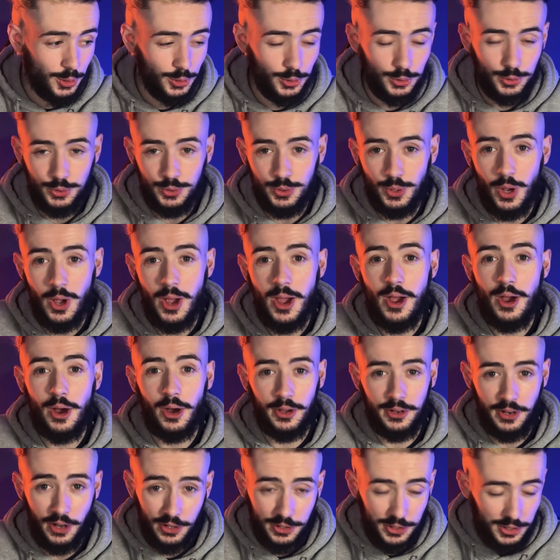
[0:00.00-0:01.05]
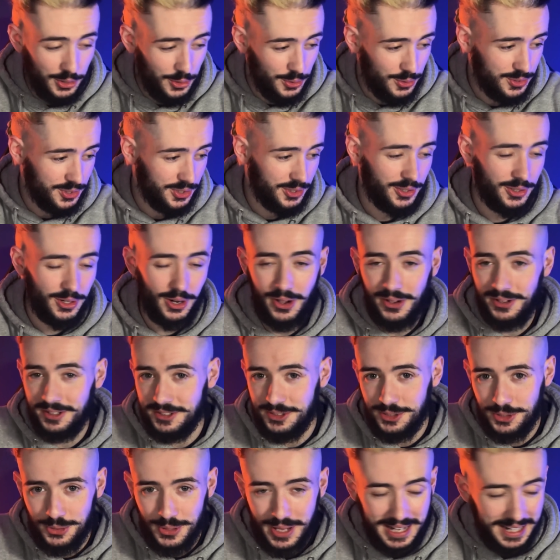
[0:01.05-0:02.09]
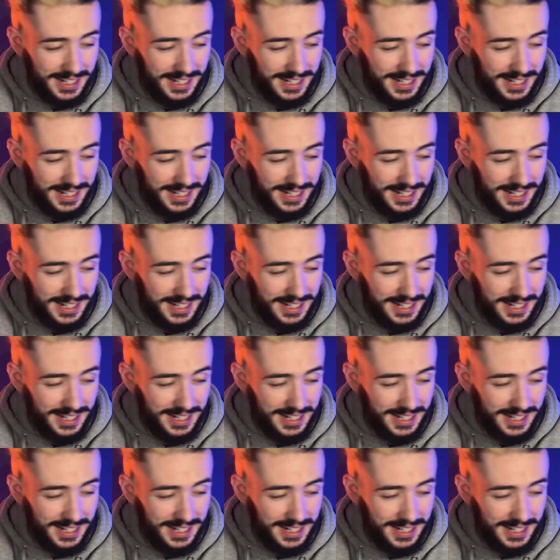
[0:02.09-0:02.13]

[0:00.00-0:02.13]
clue on how to use it or how to do